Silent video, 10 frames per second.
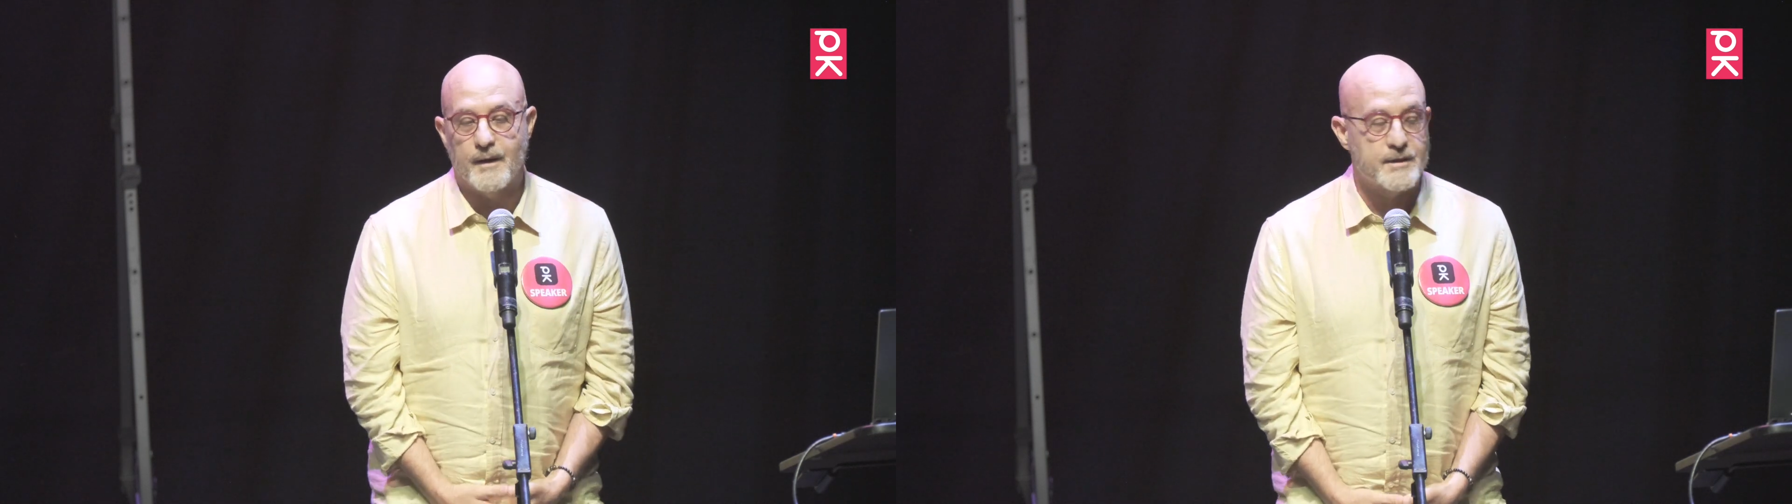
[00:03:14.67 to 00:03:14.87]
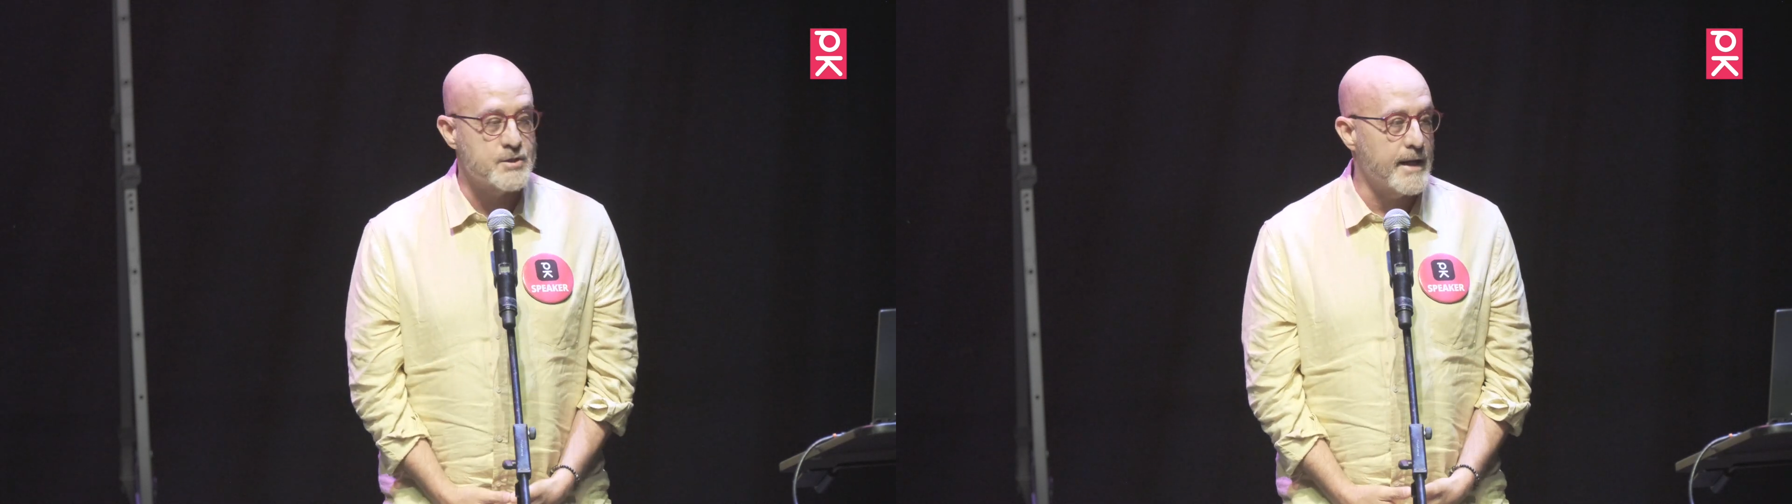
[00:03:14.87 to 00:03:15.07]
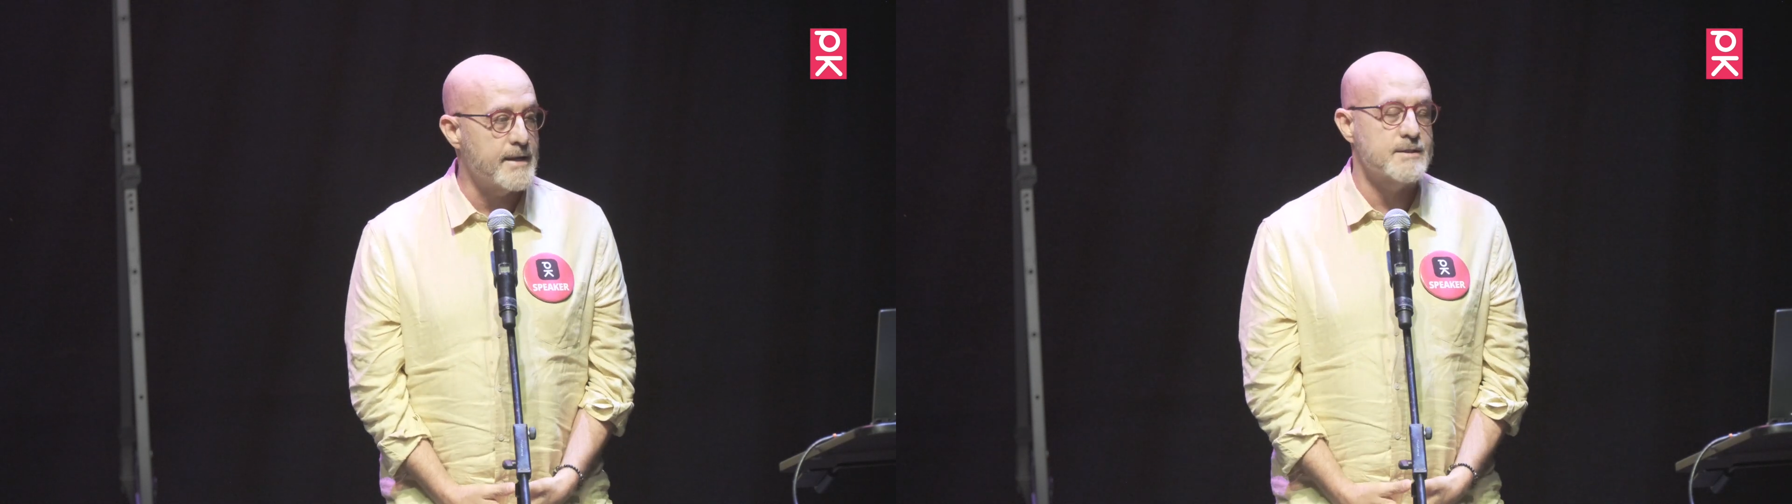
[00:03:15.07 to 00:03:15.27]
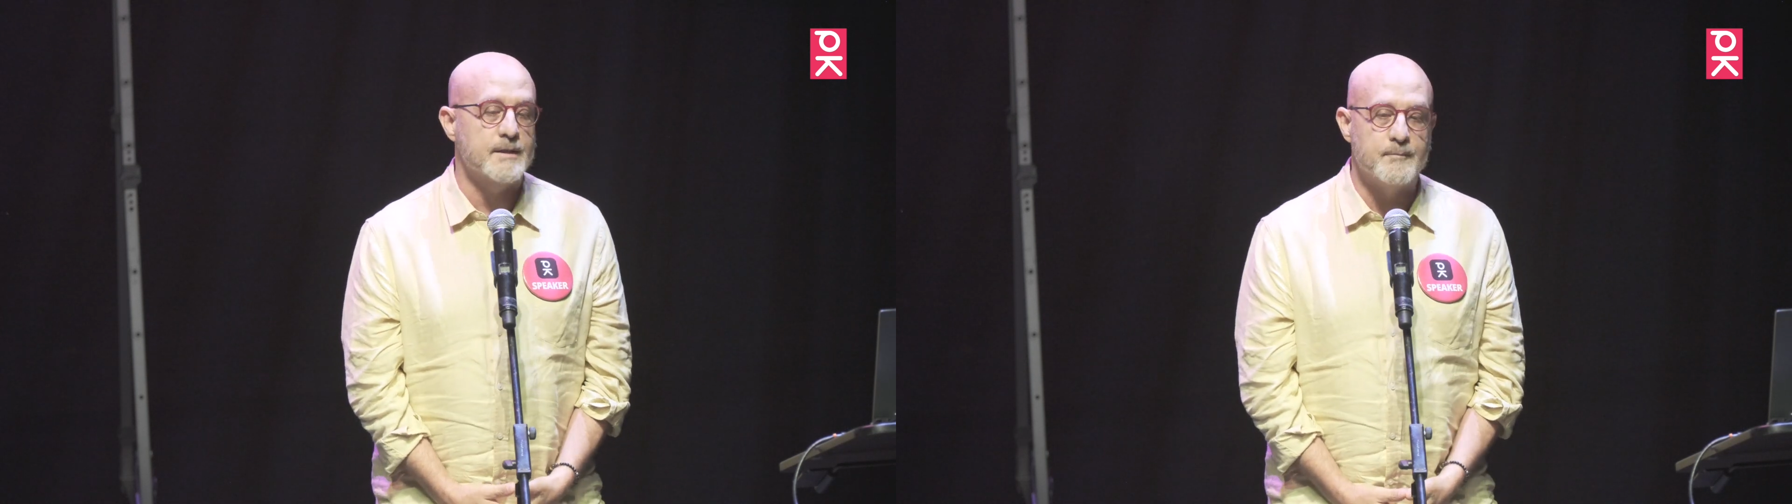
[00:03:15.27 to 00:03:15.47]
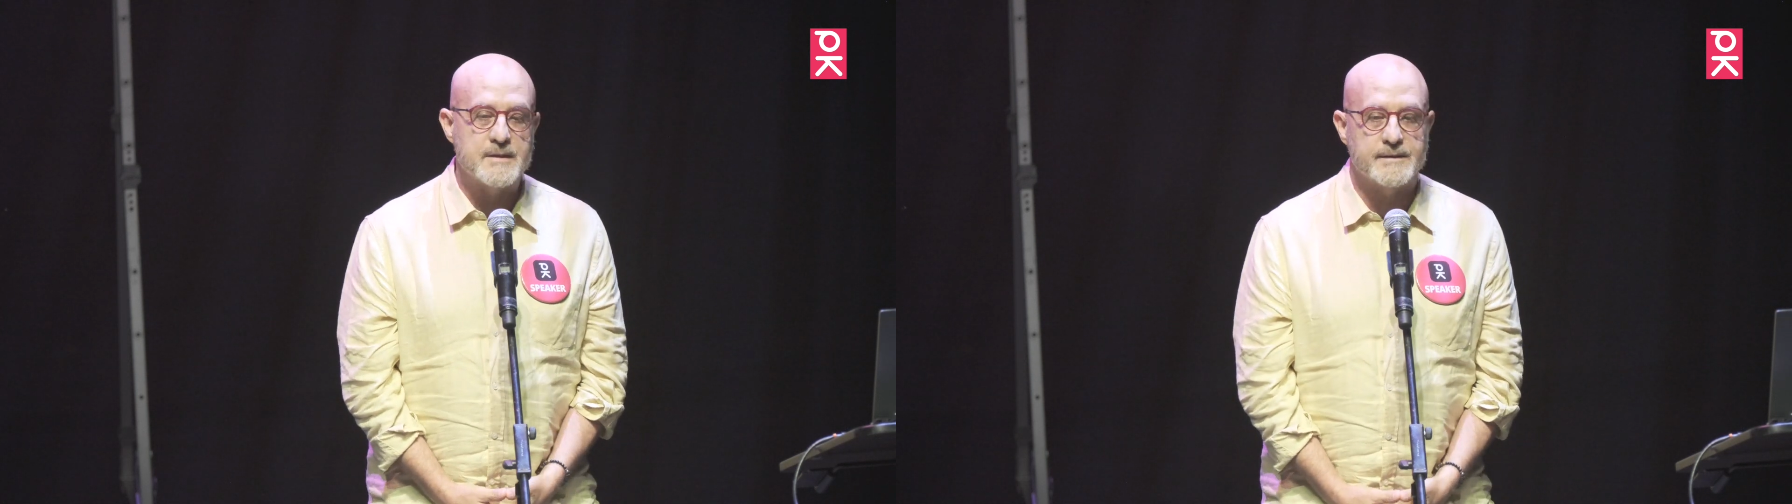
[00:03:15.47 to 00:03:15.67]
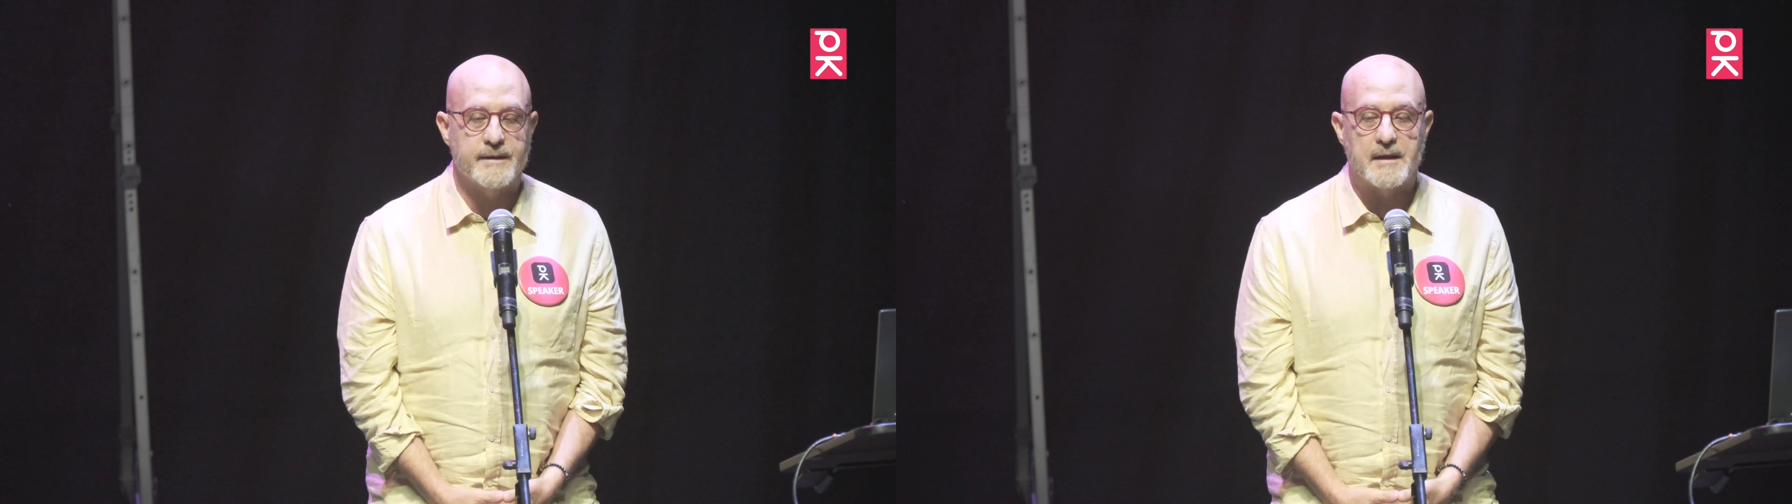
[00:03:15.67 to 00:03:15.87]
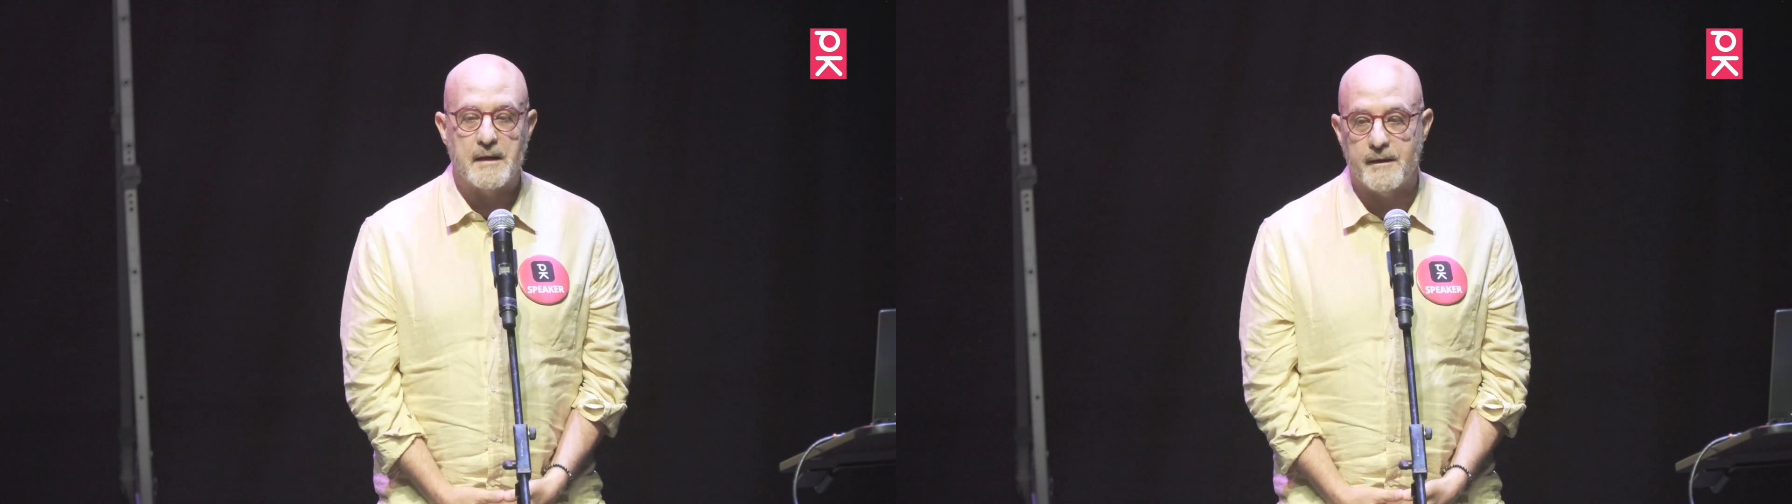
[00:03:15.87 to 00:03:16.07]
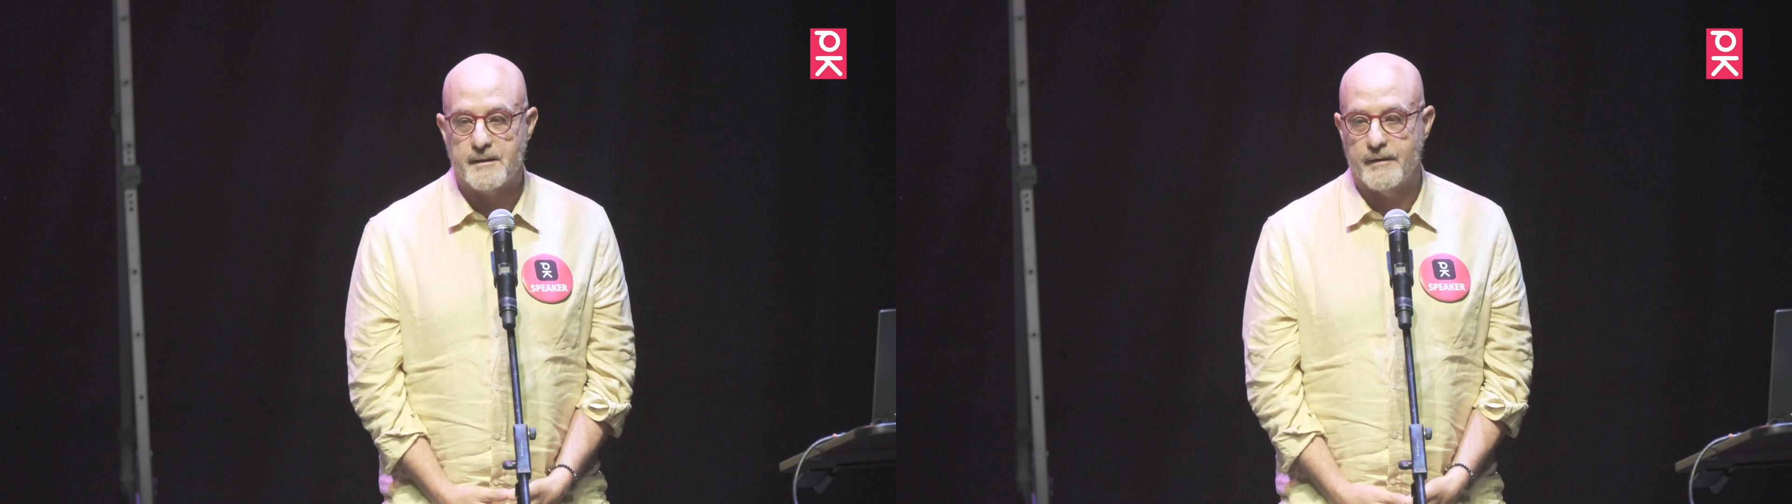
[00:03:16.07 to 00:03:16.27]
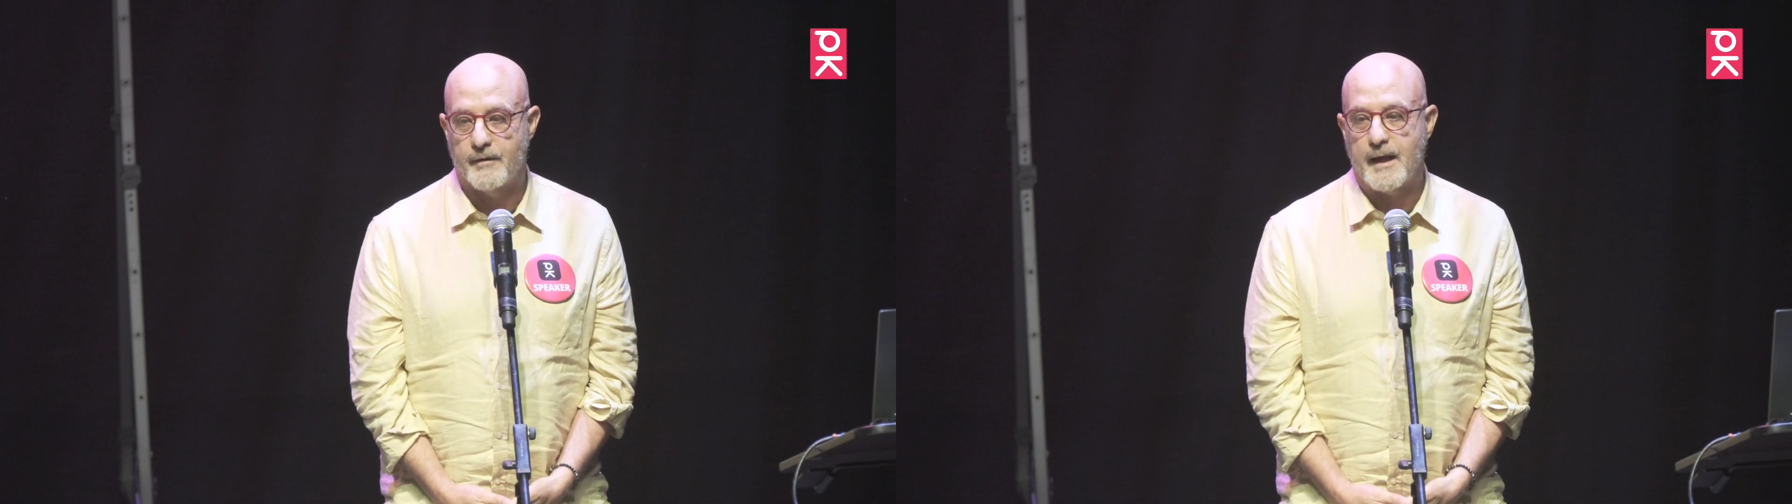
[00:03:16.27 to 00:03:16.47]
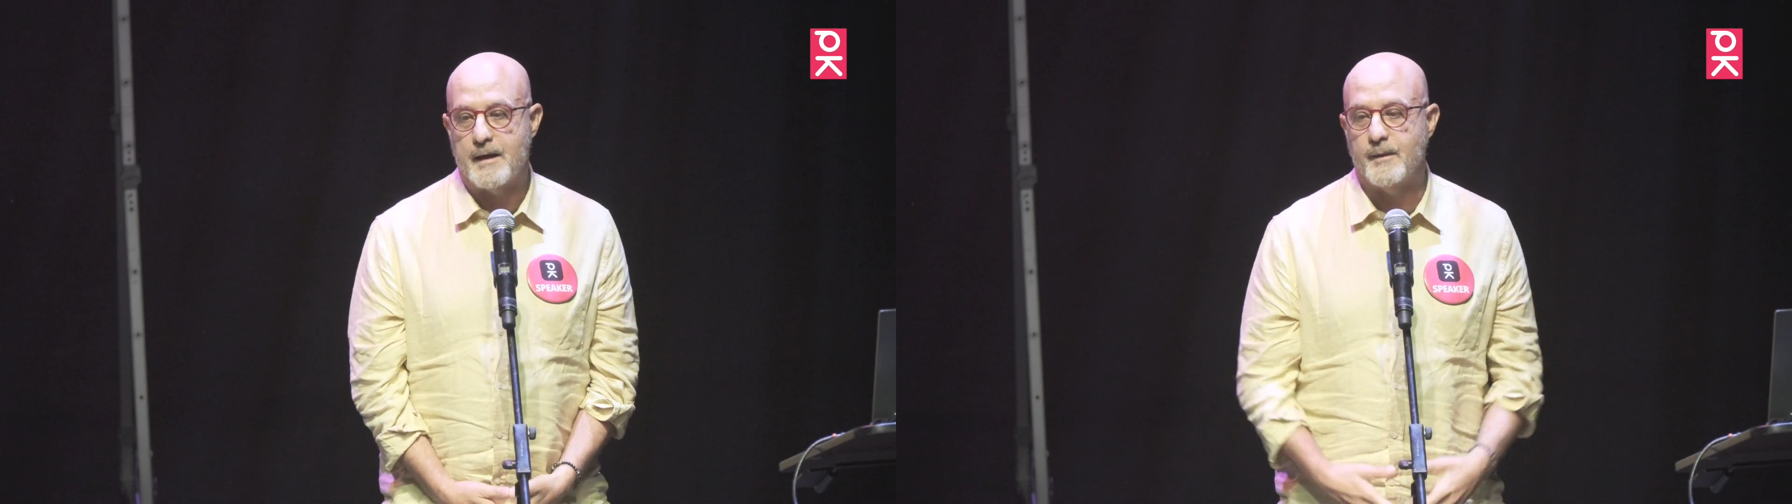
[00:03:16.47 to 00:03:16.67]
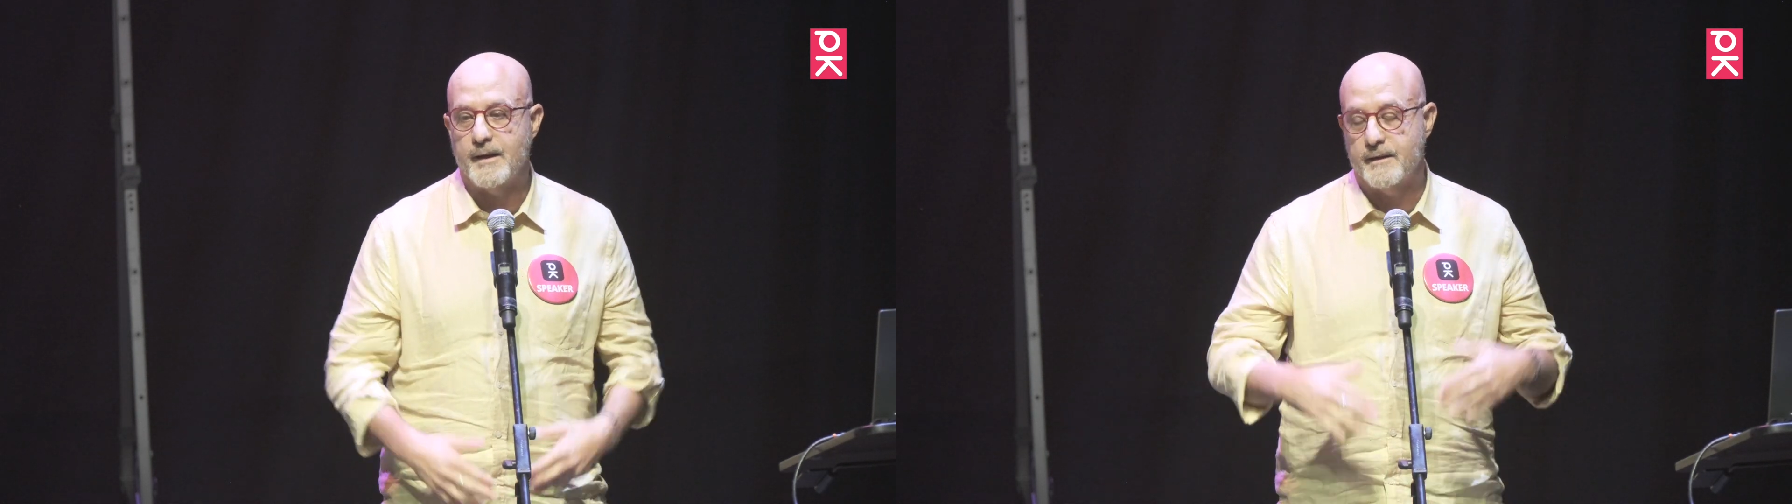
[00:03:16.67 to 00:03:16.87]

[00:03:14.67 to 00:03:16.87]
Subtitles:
changed, the mist and the cloud cover came in,